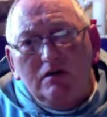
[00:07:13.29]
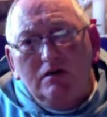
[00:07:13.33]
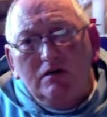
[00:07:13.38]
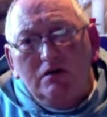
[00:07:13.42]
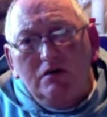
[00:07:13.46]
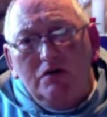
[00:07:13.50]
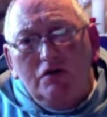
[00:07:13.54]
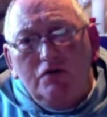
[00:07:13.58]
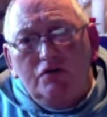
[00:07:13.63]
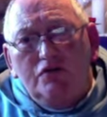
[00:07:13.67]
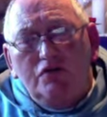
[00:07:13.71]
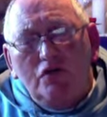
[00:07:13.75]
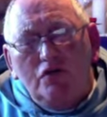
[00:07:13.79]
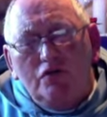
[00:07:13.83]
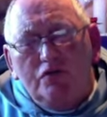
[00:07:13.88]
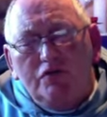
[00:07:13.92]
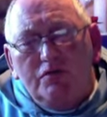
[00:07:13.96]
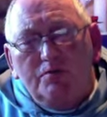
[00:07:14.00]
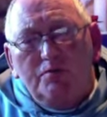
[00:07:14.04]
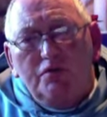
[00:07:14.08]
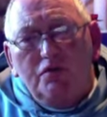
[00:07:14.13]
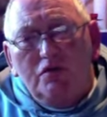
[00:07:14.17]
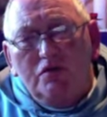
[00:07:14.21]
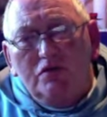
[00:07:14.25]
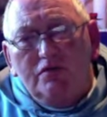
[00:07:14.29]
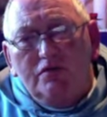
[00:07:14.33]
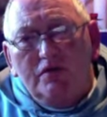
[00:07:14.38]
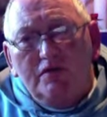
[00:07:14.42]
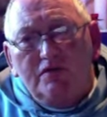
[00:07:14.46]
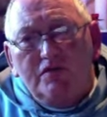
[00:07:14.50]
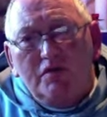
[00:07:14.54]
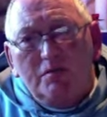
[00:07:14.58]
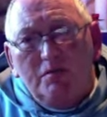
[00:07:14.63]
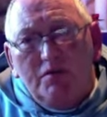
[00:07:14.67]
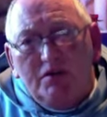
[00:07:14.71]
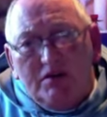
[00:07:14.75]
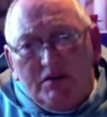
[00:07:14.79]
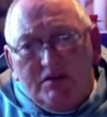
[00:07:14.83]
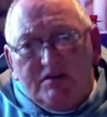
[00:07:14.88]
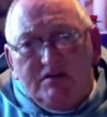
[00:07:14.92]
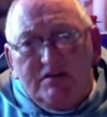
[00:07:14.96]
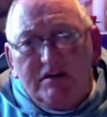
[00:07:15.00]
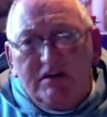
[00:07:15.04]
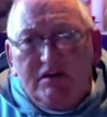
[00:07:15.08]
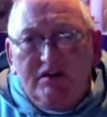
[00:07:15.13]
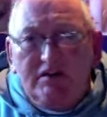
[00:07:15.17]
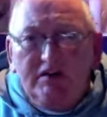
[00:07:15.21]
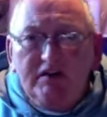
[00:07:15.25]
who don't approve of the
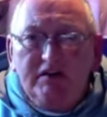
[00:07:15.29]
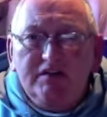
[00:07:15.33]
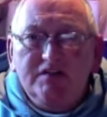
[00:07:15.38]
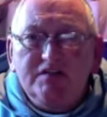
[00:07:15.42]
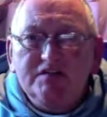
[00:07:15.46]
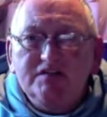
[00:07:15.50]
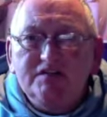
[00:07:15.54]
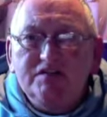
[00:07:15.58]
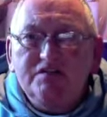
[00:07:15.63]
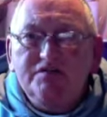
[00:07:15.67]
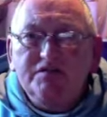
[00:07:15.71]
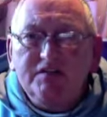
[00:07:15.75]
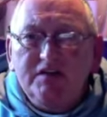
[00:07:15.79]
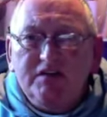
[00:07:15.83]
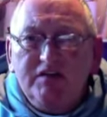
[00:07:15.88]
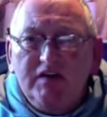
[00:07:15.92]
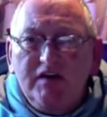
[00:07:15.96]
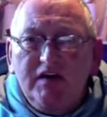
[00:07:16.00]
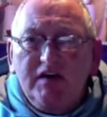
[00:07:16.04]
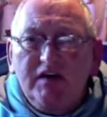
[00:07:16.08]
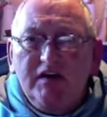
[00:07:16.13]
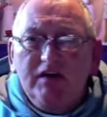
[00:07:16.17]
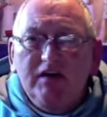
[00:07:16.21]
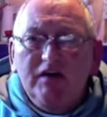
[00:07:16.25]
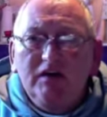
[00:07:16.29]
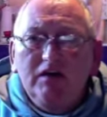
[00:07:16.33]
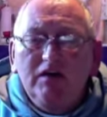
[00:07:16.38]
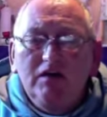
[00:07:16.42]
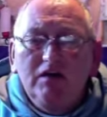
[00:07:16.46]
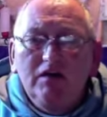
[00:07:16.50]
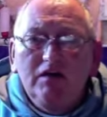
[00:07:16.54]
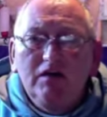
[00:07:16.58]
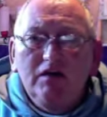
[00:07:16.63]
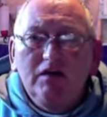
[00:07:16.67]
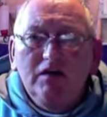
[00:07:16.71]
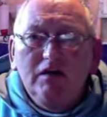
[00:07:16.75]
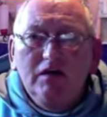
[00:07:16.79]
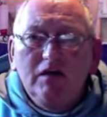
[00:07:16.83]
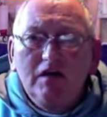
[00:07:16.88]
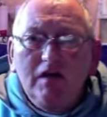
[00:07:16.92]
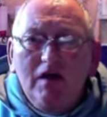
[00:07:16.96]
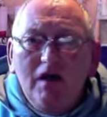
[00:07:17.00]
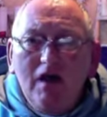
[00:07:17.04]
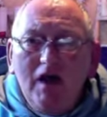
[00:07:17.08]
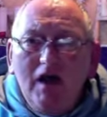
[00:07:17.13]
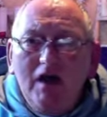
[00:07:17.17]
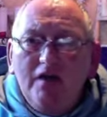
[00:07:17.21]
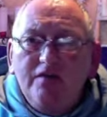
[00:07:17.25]
political leaders of the day.
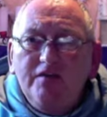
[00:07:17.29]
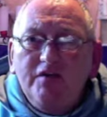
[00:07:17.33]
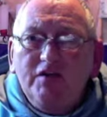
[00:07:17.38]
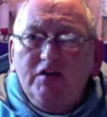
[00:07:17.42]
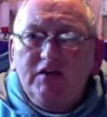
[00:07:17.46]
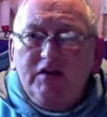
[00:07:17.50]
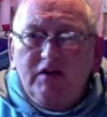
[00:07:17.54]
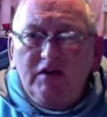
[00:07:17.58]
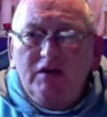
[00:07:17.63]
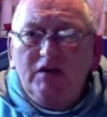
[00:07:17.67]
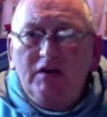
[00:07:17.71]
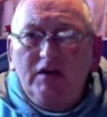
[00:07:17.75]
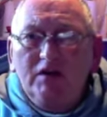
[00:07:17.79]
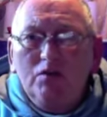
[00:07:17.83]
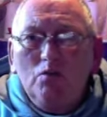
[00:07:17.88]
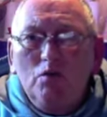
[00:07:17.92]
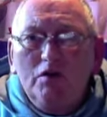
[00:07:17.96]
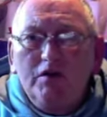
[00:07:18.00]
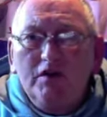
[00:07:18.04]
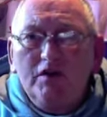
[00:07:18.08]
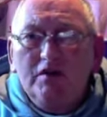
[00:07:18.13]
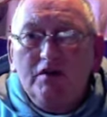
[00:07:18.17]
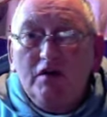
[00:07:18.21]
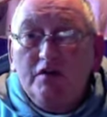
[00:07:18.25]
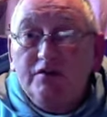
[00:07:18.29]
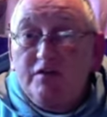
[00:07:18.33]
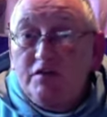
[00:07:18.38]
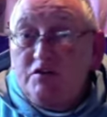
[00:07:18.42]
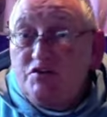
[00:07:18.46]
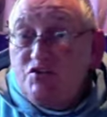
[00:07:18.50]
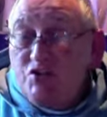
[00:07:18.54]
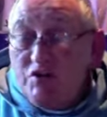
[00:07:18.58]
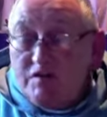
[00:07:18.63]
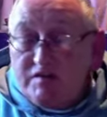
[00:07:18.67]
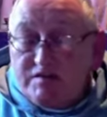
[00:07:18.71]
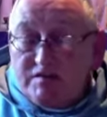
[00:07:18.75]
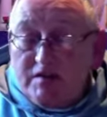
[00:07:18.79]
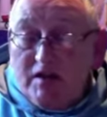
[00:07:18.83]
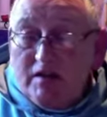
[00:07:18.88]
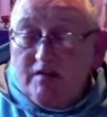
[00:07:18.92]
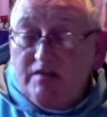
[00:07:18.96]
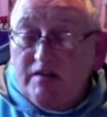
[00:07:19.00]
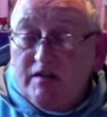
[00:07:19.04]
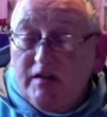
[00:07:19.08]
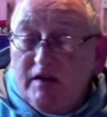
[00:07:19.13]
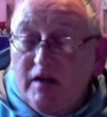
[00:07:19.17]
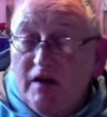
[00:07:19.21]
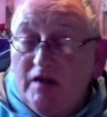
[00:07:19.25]
And they're killing one another, just like
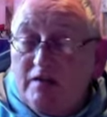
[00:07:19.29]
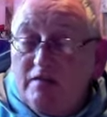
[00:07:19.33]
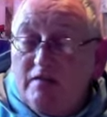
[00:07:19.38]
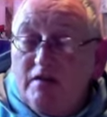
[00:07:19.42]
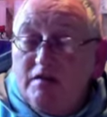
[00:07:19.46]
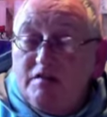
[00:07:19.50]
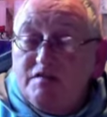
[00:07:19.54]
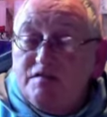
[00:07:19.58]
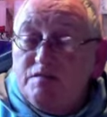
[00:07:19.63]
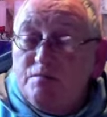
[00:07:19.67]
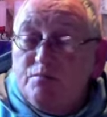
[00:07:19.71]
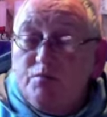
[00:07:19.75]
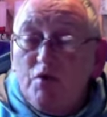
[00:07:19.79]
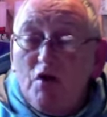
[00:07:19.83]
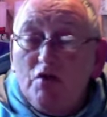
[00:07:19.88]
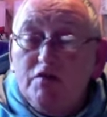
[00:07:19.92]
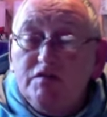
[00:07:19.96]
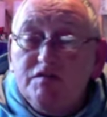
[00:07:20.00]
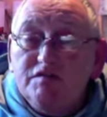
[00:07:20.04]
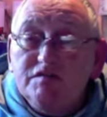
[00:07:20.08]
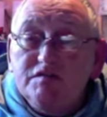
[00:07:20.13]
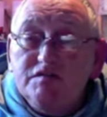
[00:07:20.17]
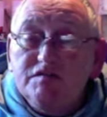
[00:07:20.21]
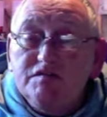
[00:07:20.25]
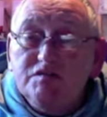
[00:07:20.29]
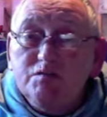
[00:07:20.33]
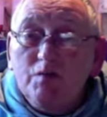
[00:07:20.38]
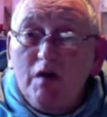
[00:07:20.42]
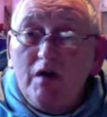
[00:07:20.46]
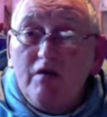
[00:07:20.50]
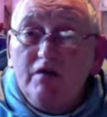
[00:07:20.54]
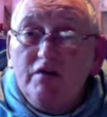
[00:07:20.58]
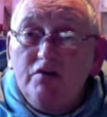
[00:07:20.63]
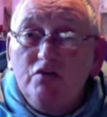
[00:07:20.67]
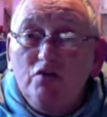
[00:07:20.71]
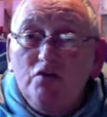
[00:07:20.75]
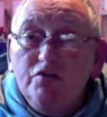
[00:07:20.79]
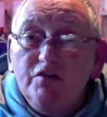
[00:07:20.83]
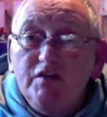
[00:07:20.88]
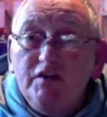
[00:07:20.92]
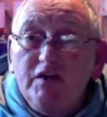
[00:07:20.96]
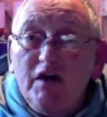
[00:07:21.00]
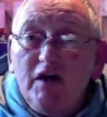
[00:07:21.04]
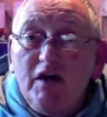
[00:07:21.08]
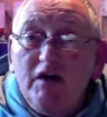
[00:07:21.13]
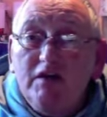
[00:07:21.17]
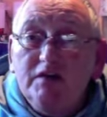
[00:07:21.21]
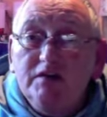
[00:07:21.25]
the Catholics and Protestants were in Northern
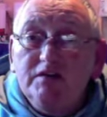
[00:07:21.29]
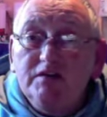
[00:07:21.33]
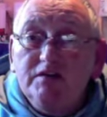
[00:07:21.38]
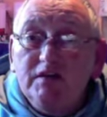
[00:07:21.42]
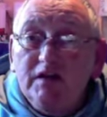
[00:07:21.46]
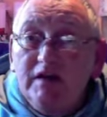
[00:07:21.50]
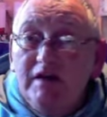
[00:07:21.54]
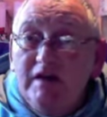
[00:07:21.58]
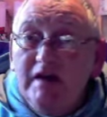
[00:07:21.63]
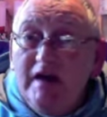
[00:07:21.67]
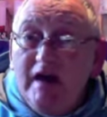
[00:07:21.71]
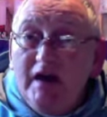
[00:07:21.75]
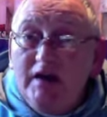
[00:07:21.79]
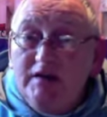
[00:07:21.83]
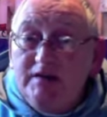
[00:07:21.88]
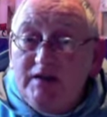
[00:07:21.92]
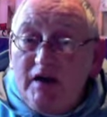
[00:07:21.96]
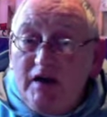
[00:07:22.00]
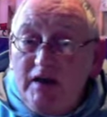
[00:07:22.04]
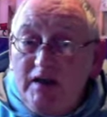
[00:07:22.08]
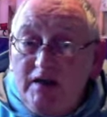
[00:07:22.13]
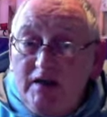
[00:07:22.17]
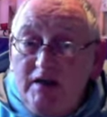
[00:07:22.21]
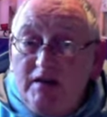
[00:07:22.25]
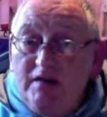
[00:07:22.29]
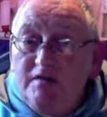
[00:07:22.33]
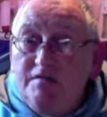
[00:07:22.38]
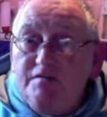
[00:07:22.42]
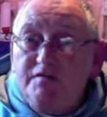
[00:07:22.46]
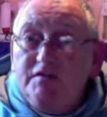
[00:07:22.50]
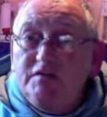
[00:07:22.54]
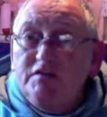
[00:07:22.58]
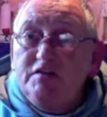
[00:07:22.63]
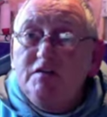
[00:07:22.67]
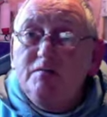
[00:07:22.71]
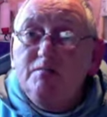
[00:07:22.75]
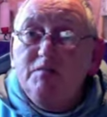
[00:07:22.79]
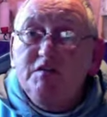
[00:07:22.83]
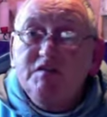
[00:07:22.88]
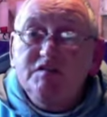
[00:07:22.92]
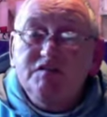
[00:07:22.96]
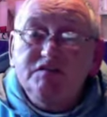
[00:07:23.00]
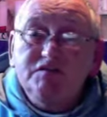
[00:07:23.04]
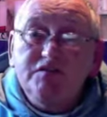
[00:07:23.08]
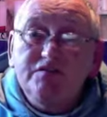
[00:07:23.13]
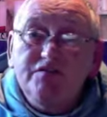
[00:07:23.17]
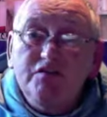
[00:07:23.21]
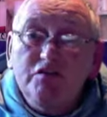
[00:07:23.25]
Ireland. And I lived in the
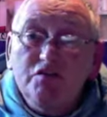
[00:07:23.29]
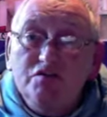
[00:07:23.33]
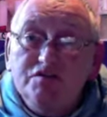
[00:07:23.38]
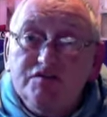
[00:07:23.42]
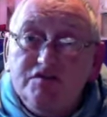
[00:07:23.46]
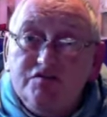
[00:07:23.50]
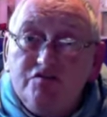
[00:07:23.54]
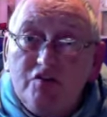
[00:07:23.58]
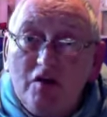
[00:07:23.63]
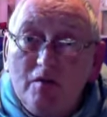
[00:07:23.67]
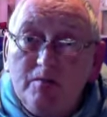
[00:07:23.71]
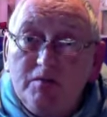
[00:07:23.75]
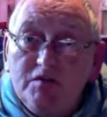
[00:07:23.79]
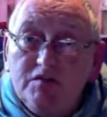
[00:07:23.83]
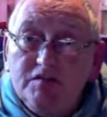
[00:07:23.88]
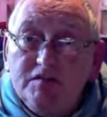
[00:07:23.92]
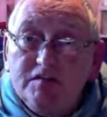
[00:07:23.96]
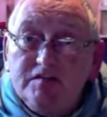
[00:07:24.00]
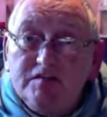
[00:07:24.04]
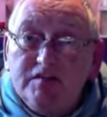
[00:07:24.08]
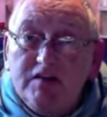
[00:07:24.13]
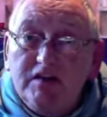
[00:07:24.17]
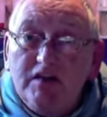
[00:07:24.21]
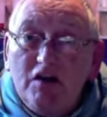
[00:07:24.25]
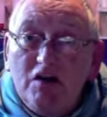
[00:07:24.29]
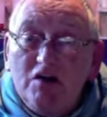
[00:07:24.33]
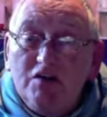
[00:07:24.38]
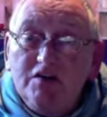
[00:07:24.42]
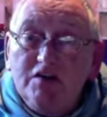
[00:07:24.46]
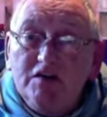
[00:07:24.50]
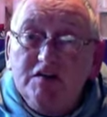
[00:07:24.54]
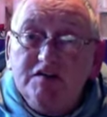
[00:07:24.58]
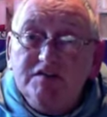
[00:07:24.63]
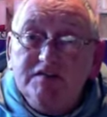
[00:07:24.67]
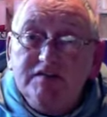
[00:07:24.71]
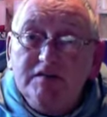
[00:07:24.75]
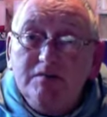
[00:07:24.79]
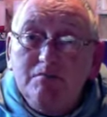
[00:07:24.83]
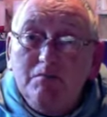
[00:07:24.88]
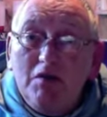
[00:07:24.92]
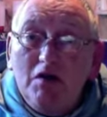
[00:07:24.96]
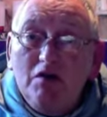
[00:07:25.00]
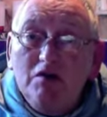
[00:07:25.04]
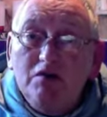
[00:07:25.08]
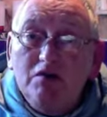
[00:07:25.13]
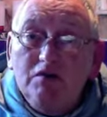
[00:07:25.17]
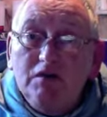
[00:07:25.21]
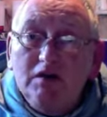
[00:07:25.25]
midst of those troubles as a young nursing
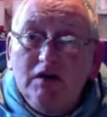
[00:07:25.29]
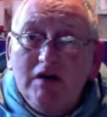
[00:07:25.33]
monk.